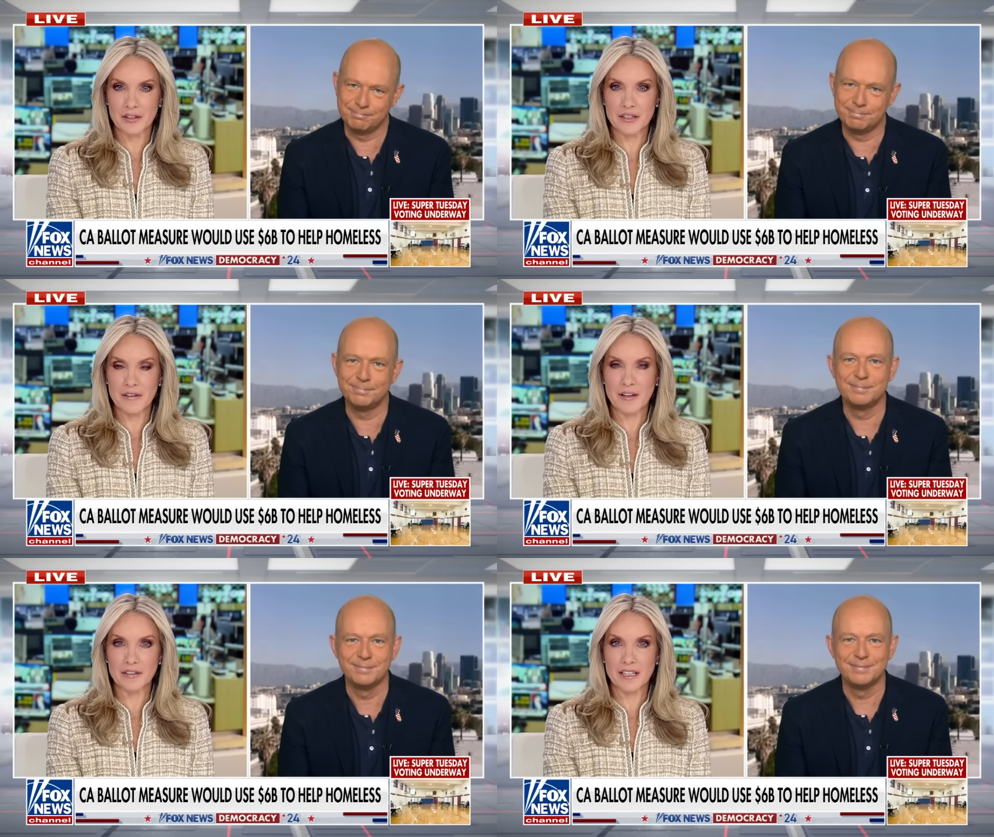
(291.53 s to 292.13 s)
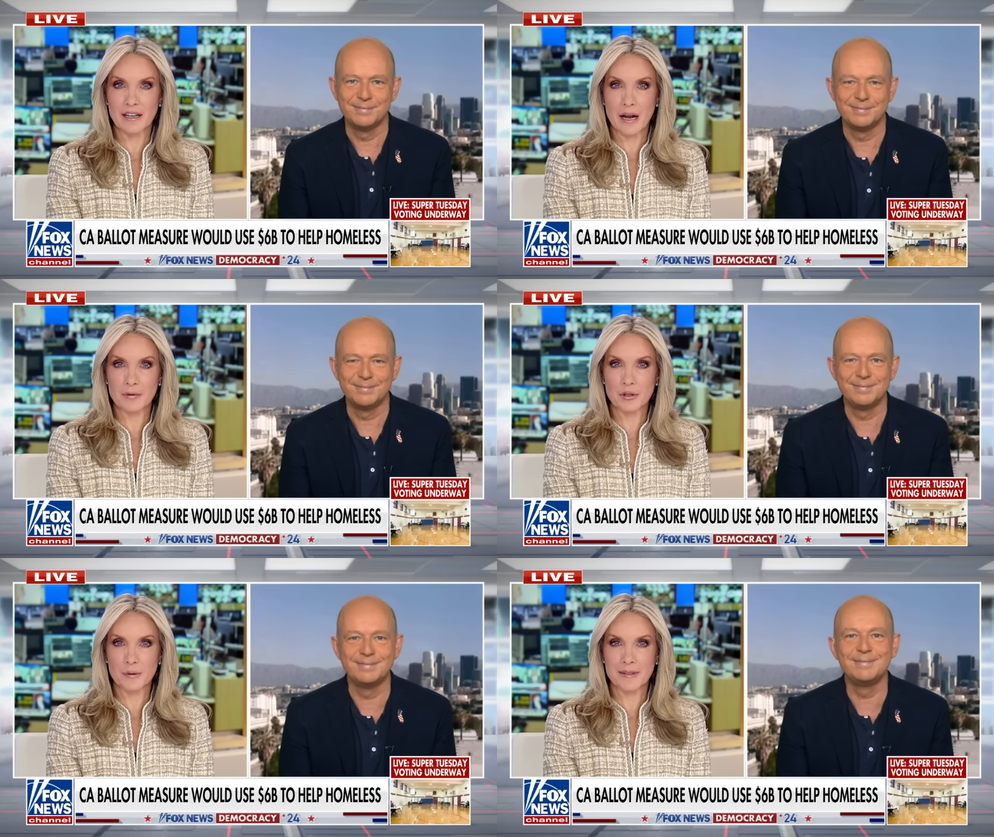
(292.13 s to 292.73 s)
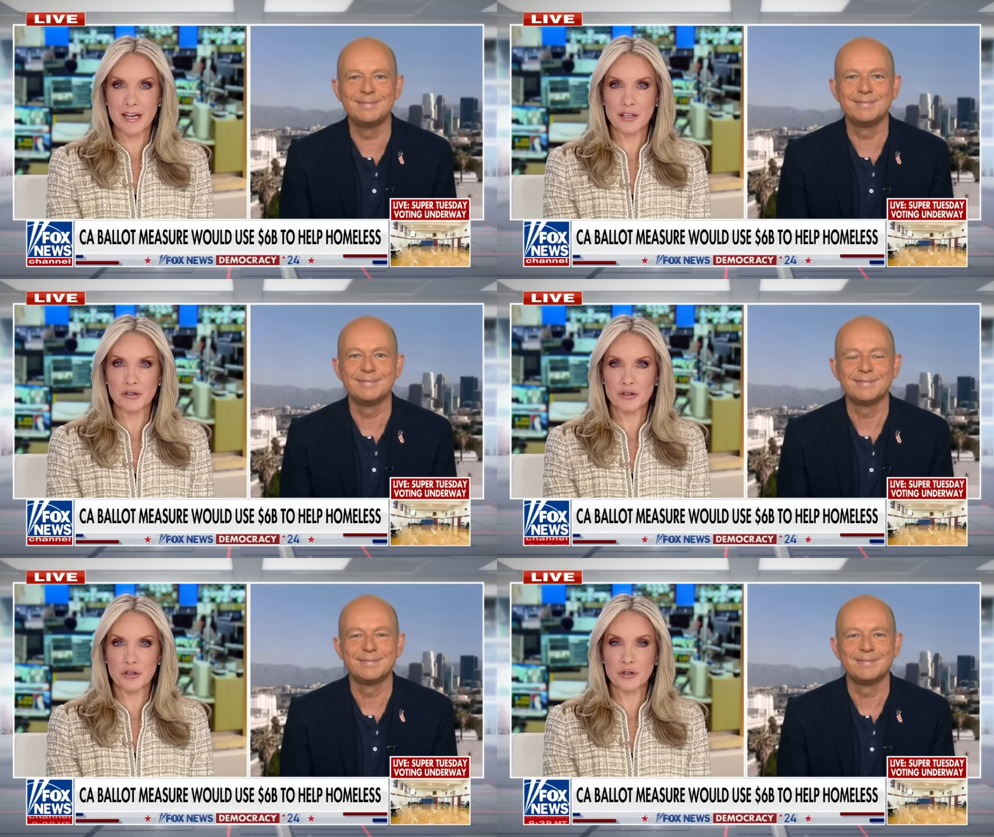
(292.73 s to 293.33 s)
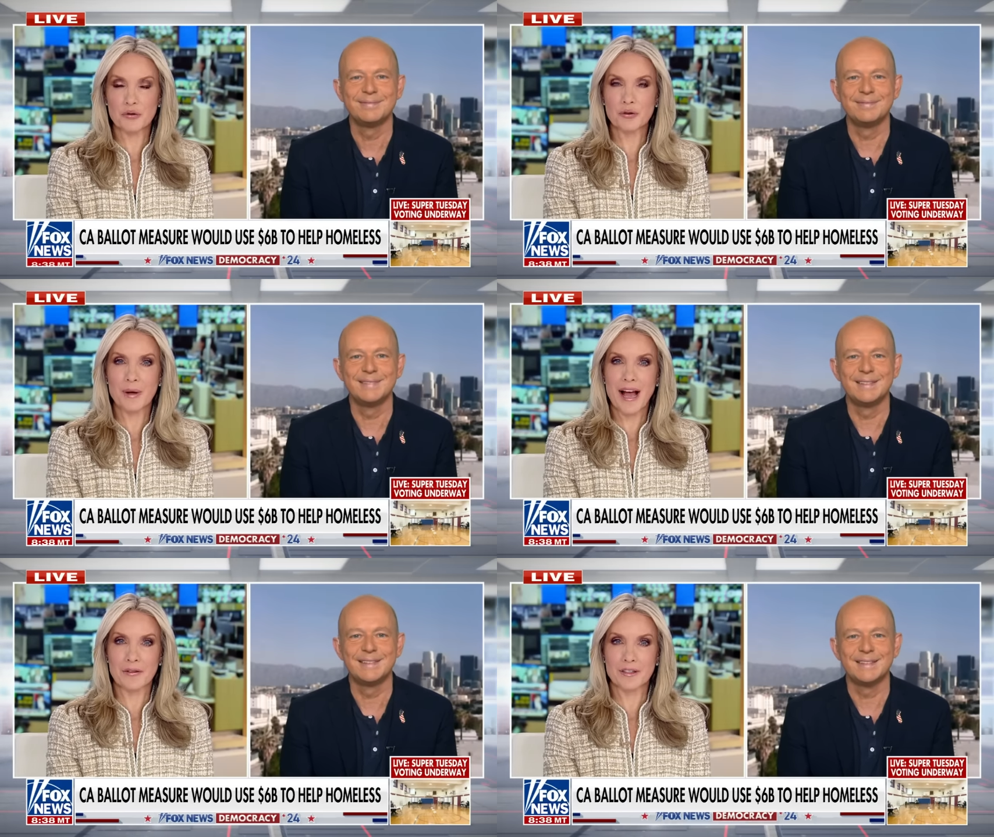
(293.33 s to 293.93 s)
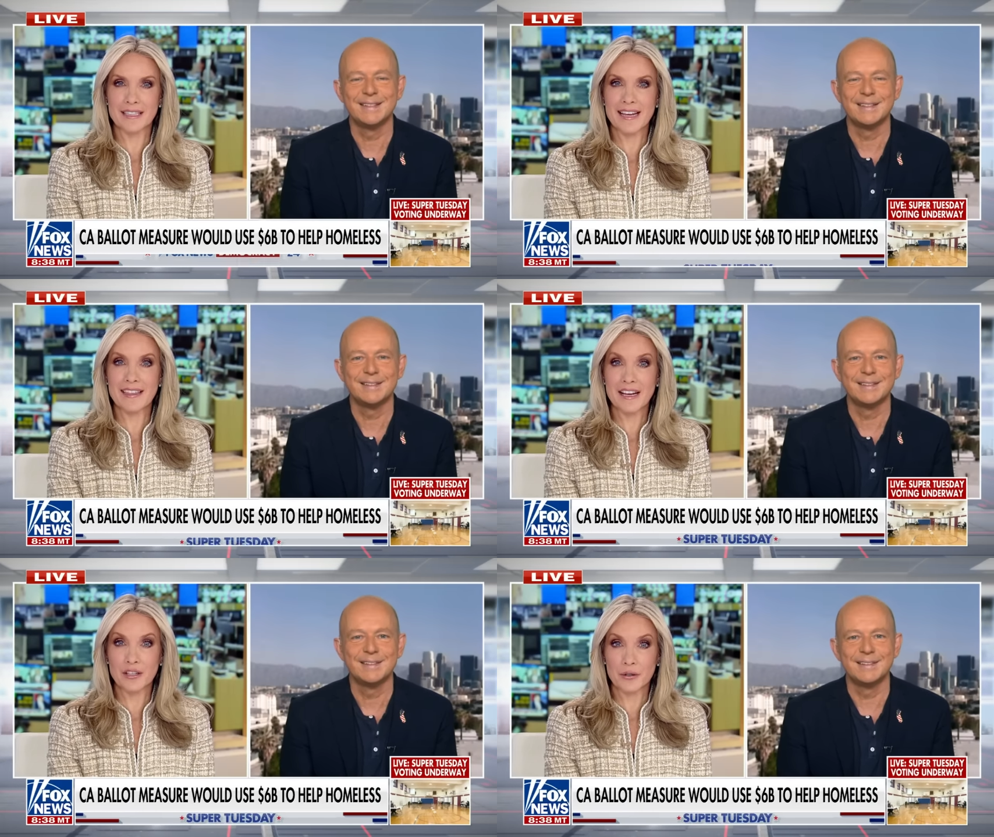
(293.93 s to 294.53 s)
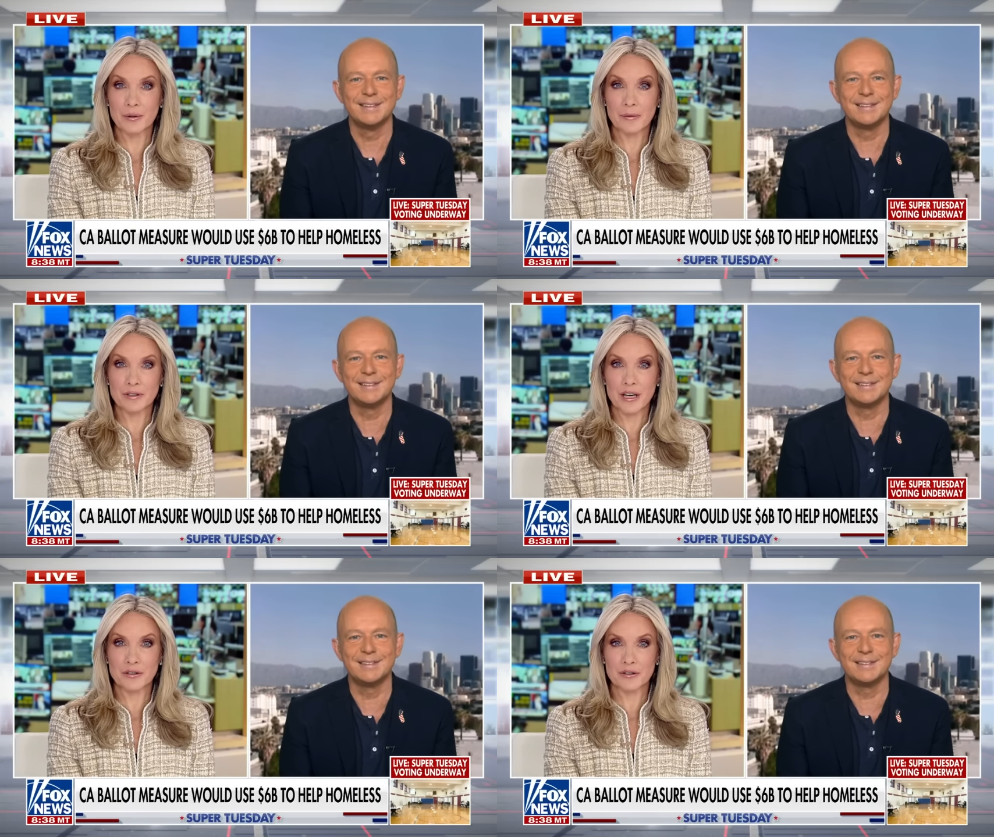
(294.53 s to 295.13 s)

Speaker 1: Steve Hilton, I'm sure we'll be talking to you throughout the day. Thank you, and we'll talk to you